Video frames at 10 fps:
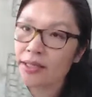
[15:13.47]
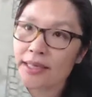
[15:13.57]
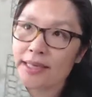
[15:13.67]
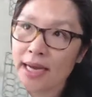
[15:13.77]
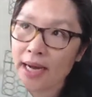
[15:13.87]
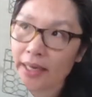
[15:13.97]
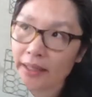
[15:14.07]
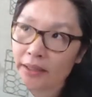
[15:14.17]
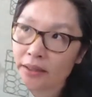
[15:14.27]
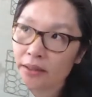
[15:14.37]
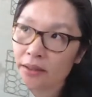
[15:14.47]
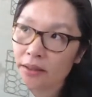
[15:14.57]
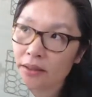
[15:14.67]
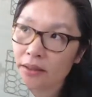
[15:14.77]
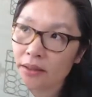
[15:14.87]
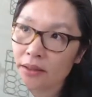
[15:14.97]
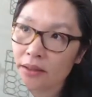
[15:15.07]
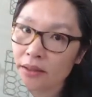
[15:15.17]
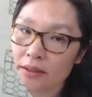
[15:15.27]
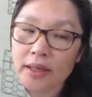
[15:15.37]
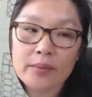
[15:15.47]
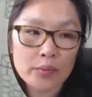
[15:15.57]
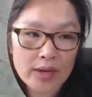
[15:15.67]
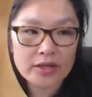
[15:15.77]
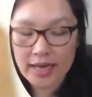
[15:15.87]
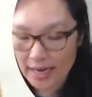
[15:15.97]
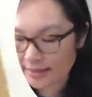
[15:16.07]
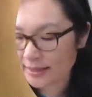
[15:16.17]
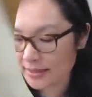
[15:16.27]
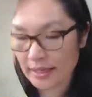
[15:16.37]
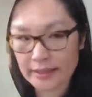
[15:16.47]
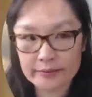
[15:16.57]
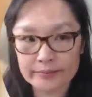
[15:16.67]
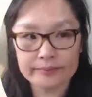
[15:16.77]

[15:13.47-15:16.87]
to 9. Yep, we actually add to 9.